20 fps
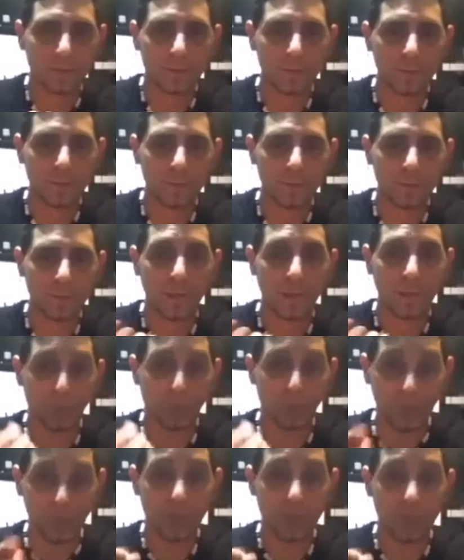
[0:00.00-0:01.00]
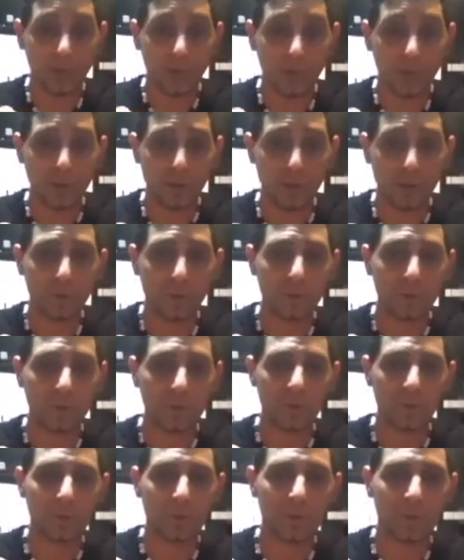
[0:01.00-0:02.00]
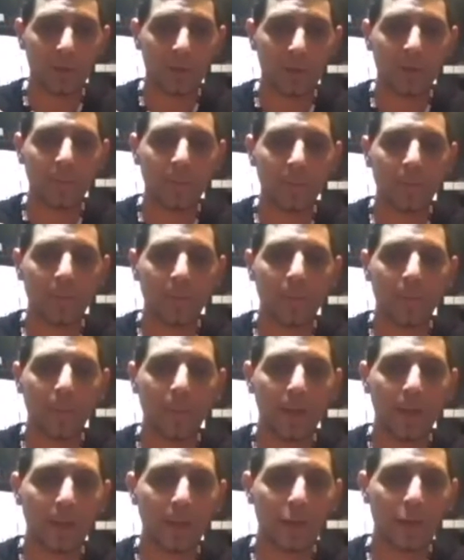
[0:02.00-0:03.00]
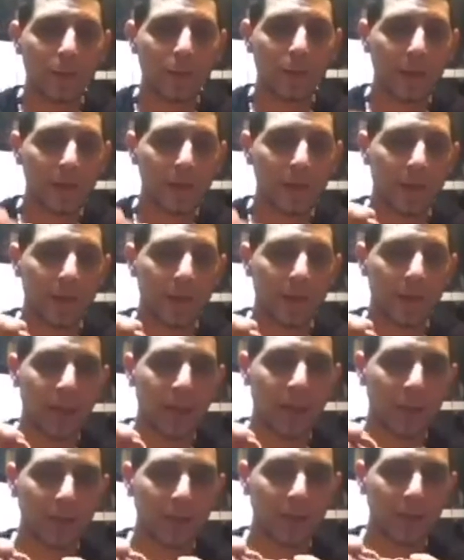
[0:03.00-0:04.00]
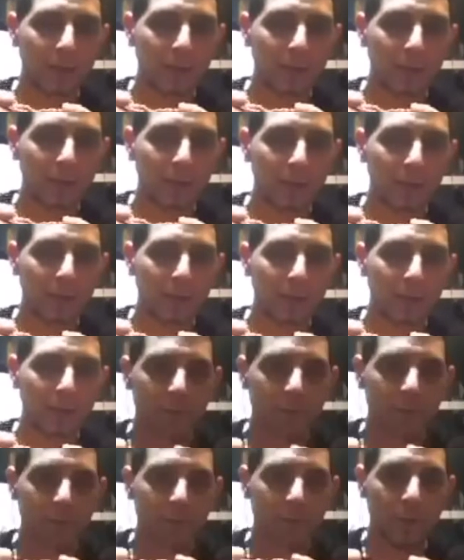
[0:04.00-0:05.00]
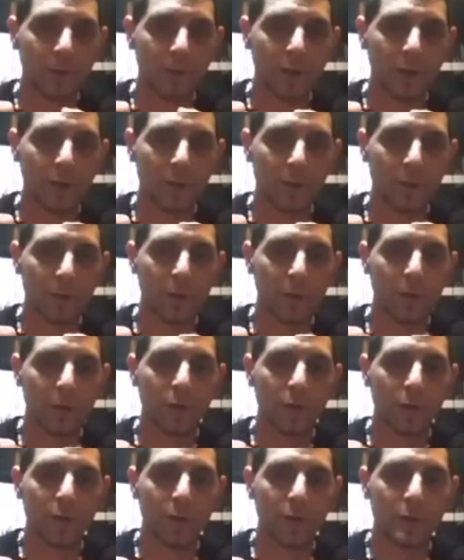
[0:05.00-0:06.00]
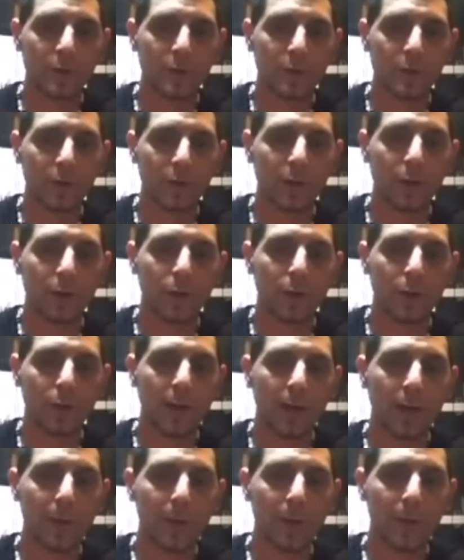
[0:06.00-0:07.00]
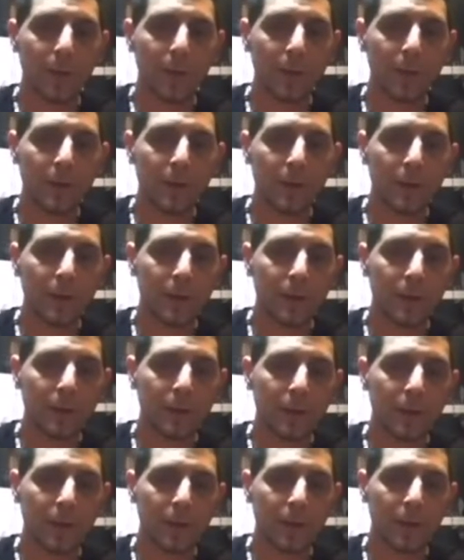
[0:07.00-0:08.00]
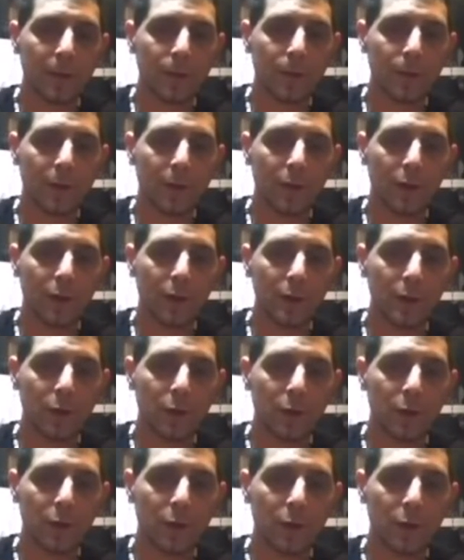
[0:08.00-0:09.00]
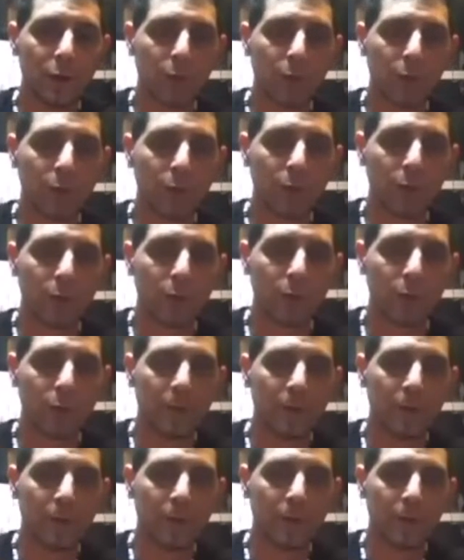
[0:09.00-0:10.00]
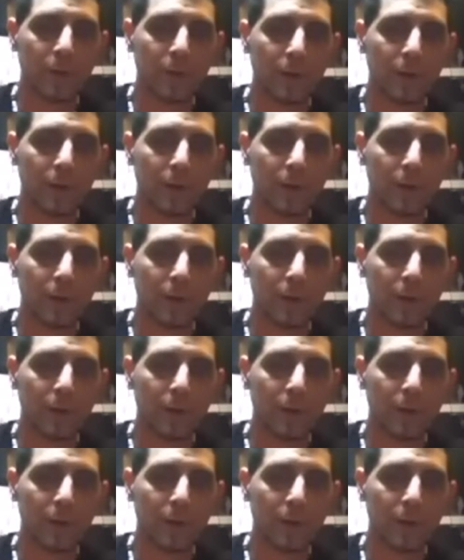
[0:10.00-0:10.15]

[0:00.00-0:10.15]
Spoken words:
by your intention, okay, and express it out for each one of the twists where they overlap, okay, where they cross over. Okay.